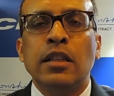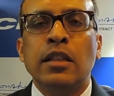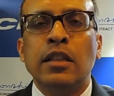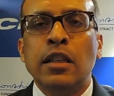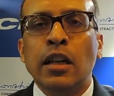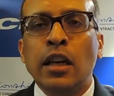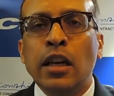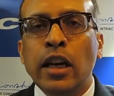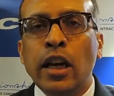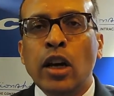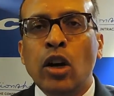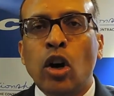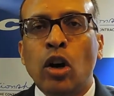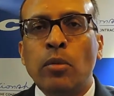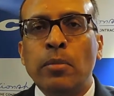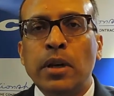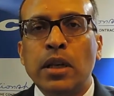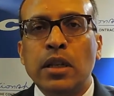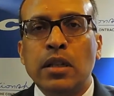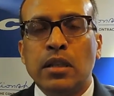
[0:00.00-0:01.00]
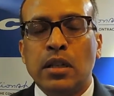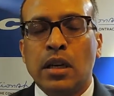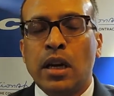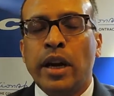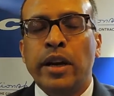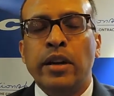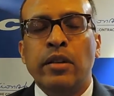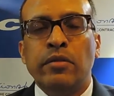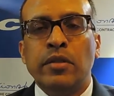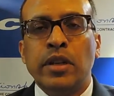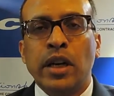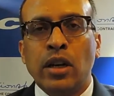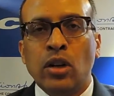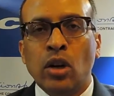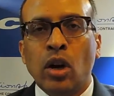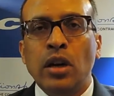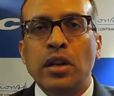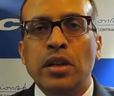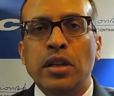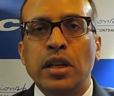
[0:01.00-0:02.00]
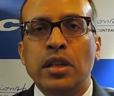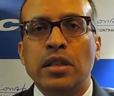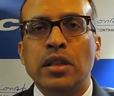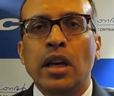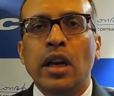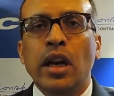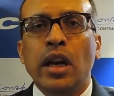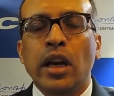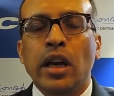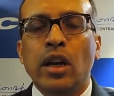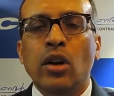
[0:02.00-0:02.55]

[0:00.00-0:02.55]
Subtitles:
sterling commerce kind of technologies